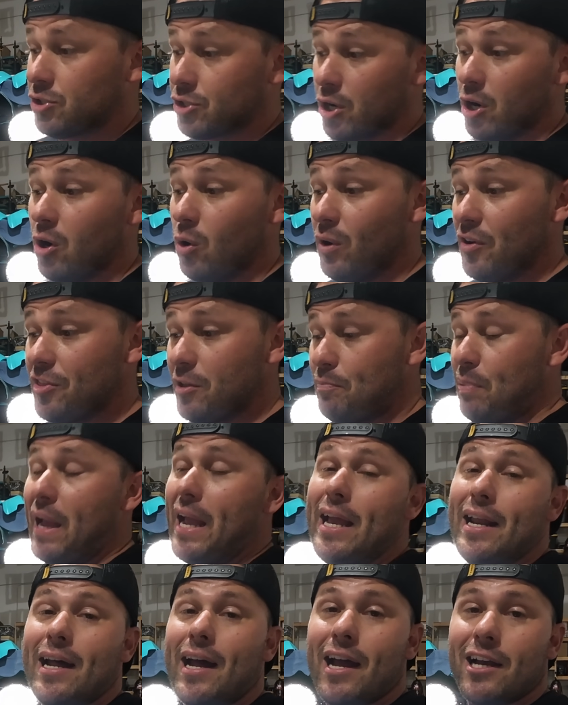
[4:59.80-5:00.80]
So with the
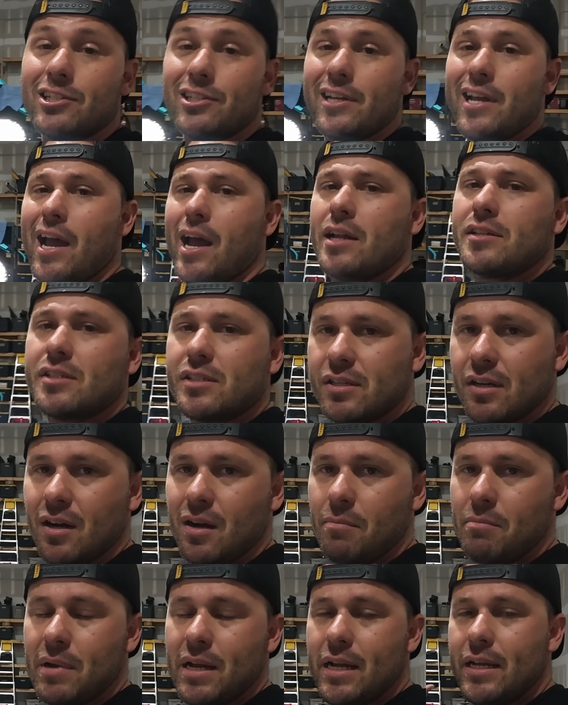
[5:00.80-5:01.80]
paint, I actually had
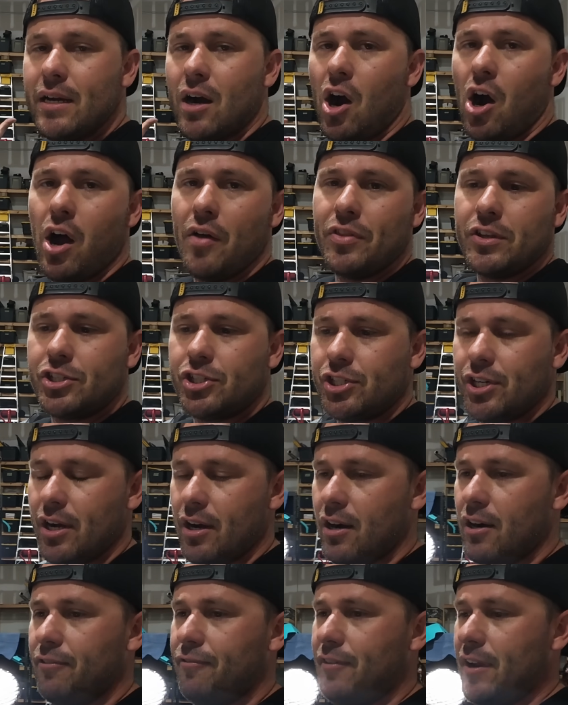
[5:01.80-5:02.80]
some on the
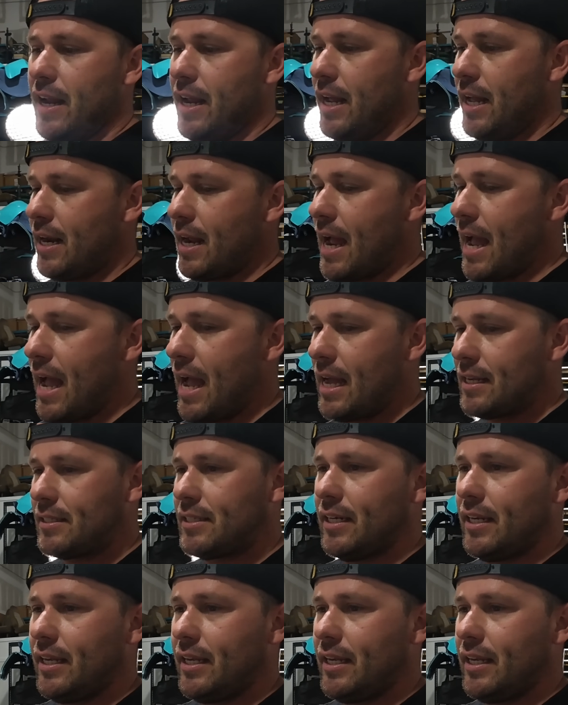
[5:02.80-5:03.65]
shelf, and I had to